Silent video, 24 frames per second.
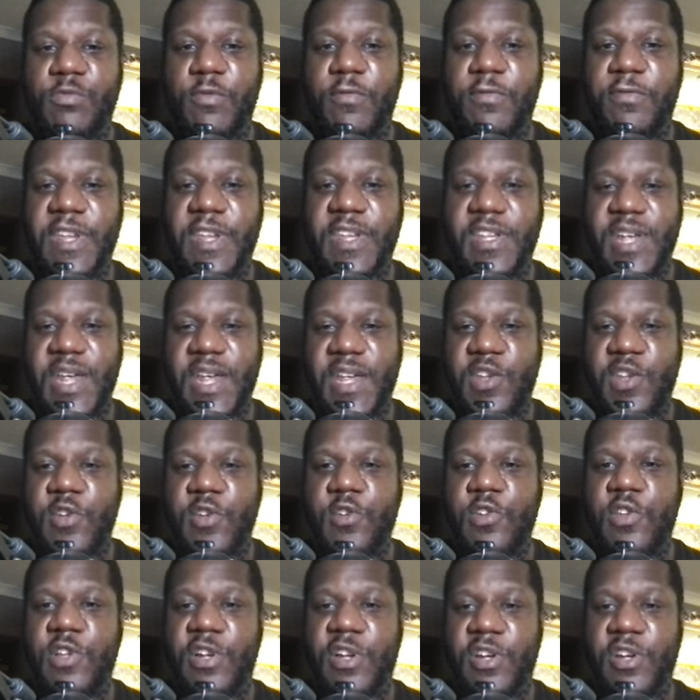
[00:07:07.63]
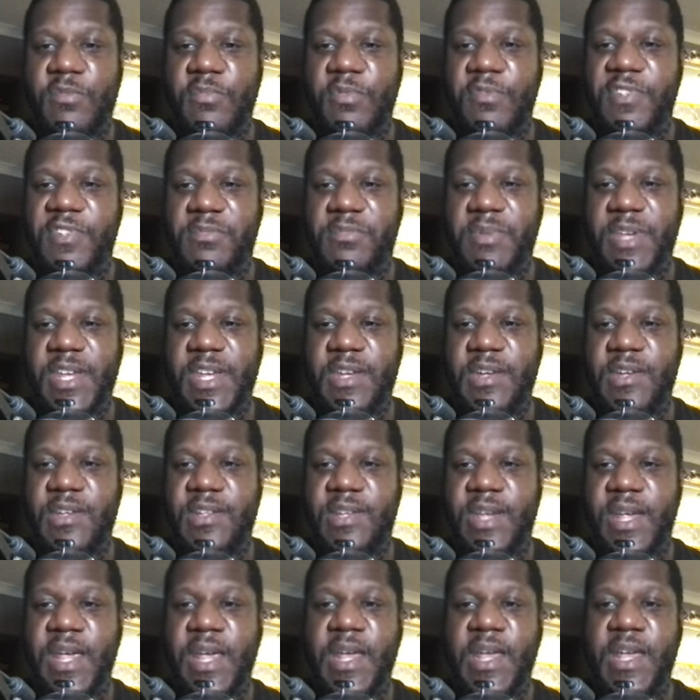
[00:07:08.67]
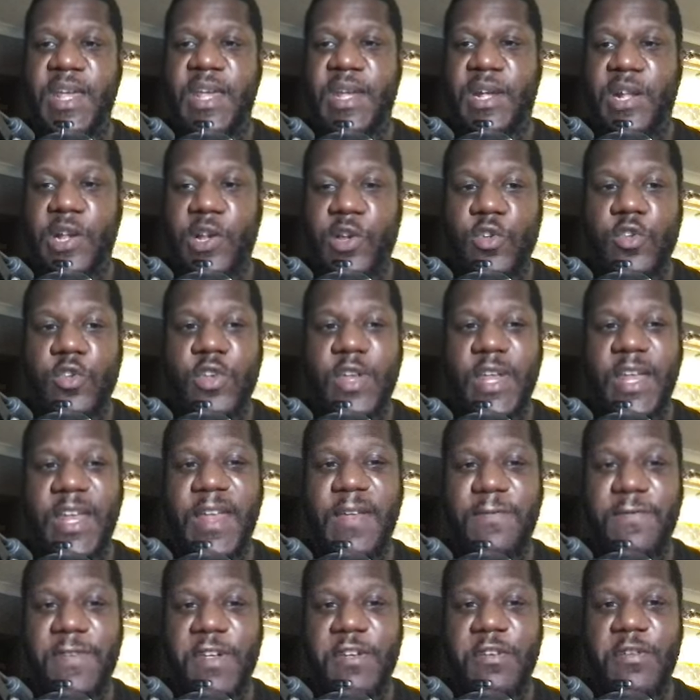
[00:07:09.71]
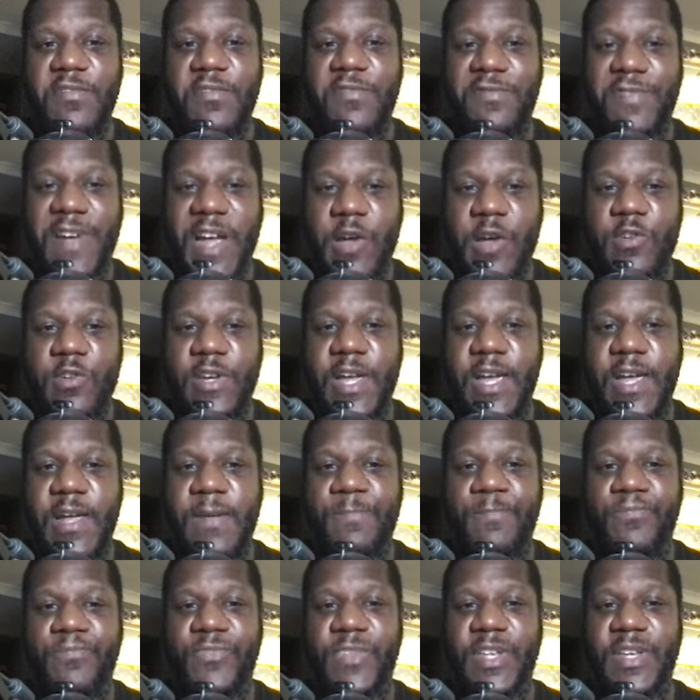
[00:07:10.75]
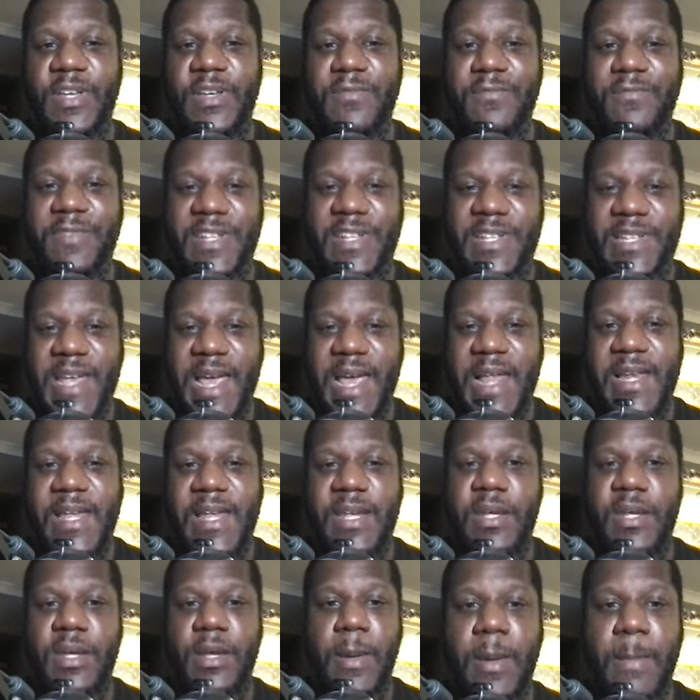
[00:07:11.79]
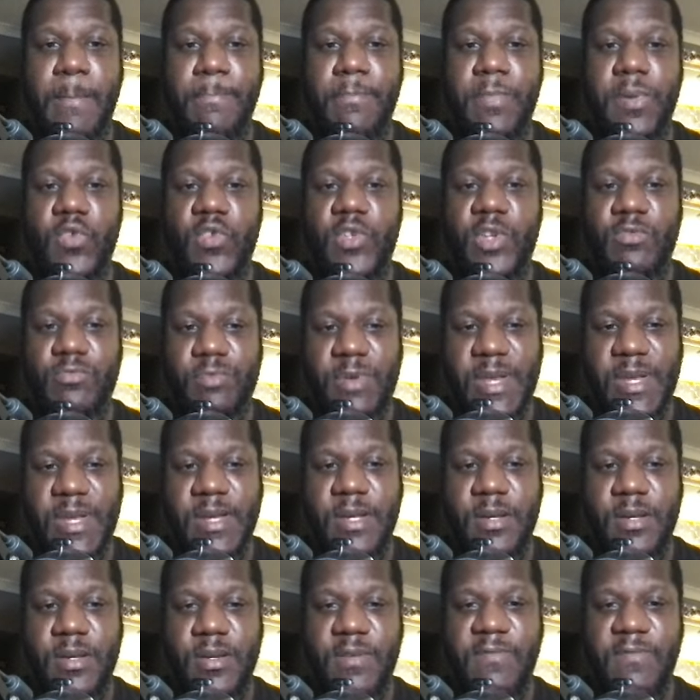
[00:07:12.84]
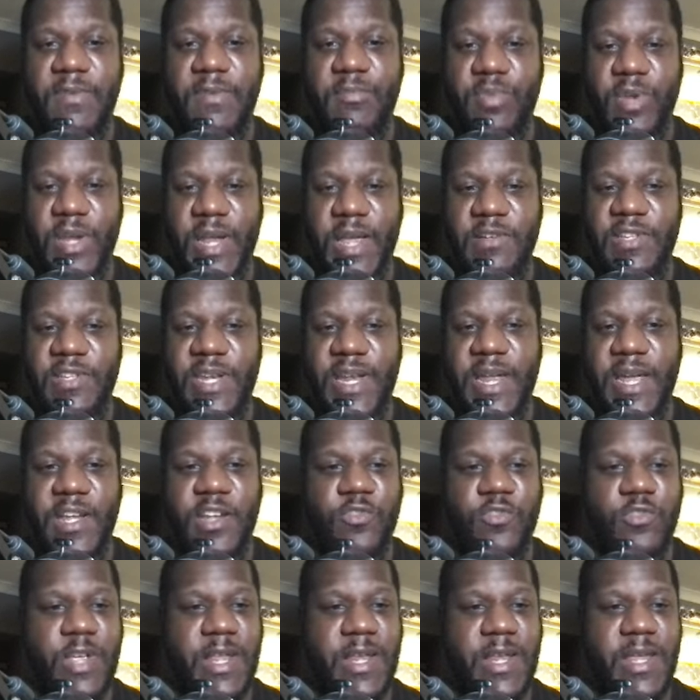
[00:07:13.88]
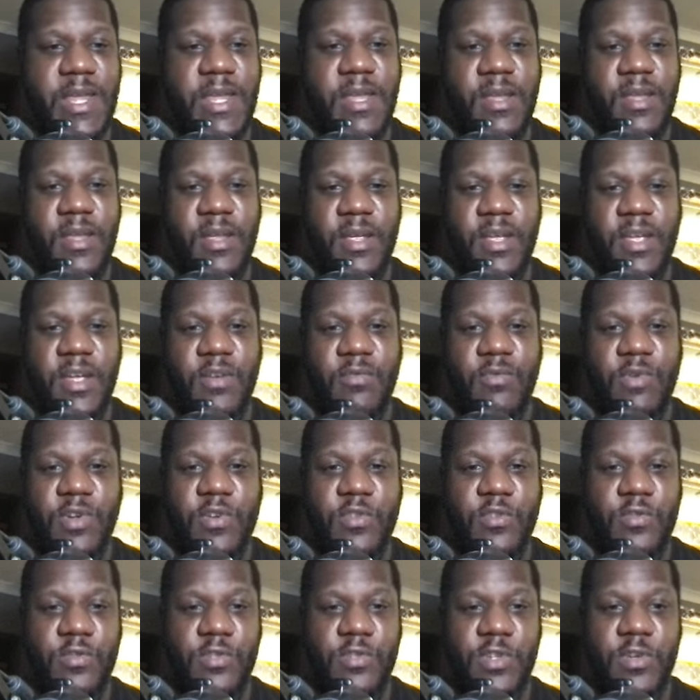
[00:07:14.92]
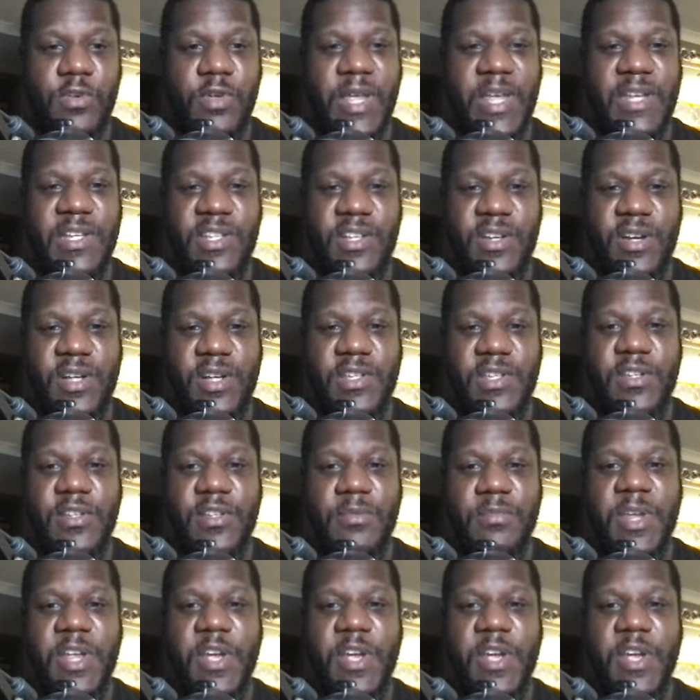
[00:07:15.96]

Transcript: feature a huge lineup of speakers, including Ethereum founder Vitalik Buterin, if I'm pronouncing that correctly. We're also excited to be